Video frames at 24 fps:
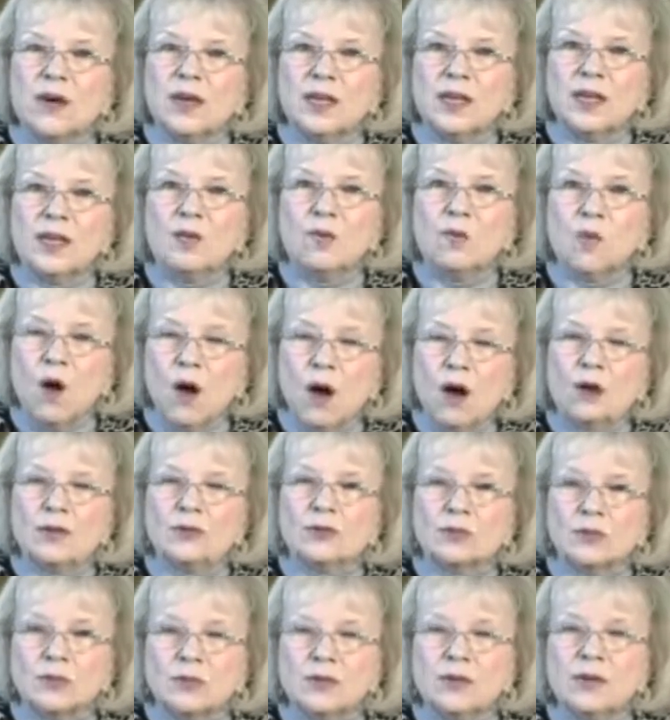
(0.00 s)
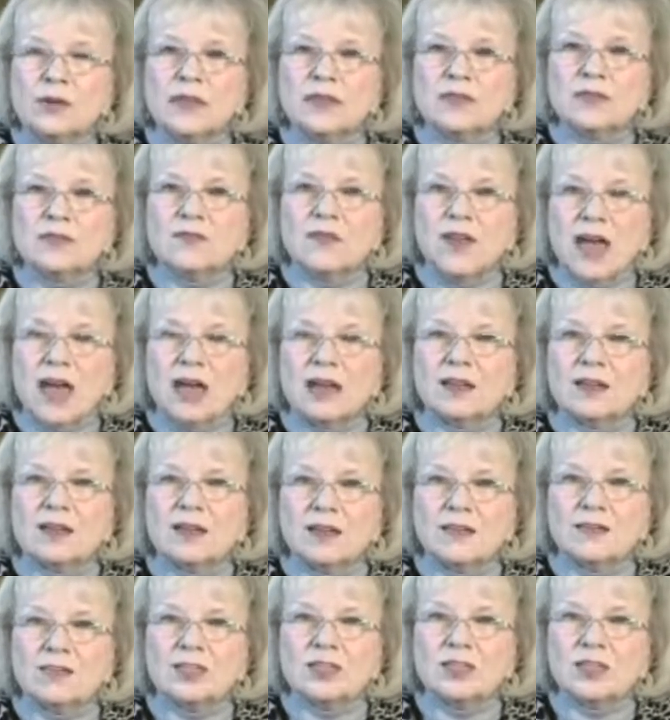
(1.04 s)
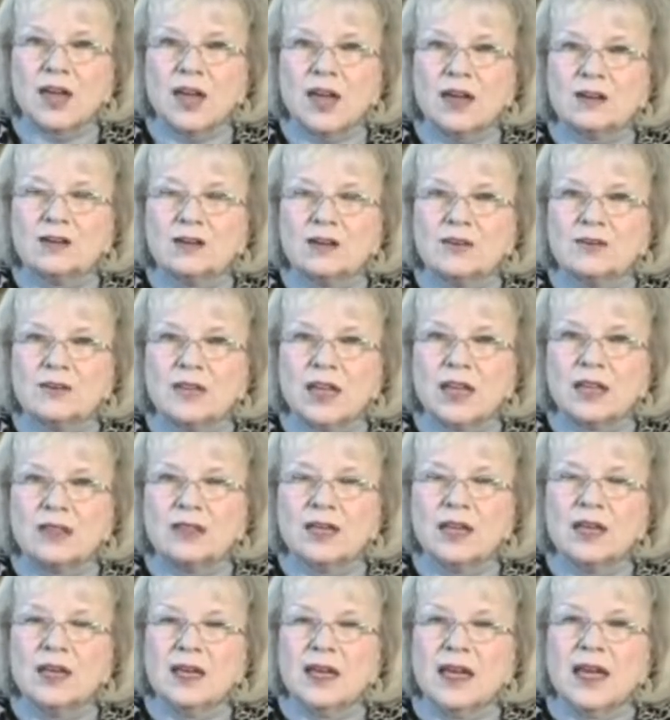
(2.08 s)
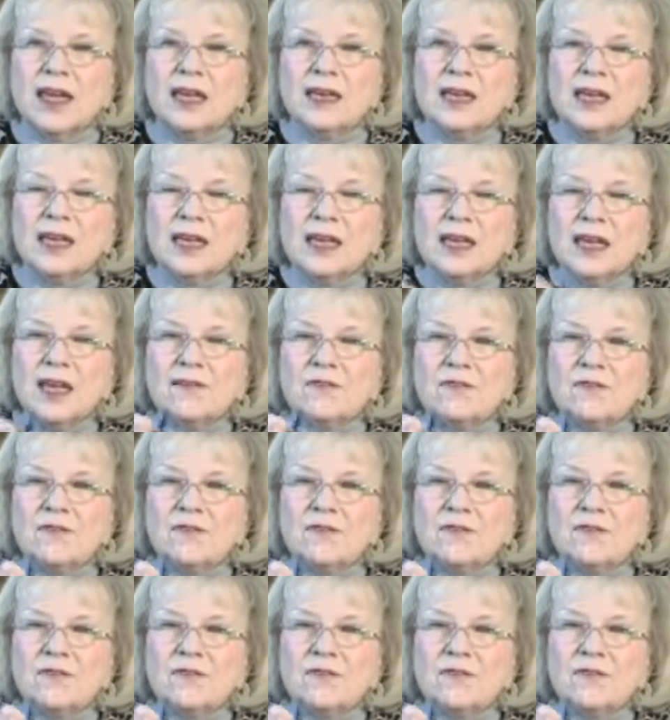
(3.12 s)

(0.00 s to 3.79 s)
He walked through his valley of the shadow of death, and he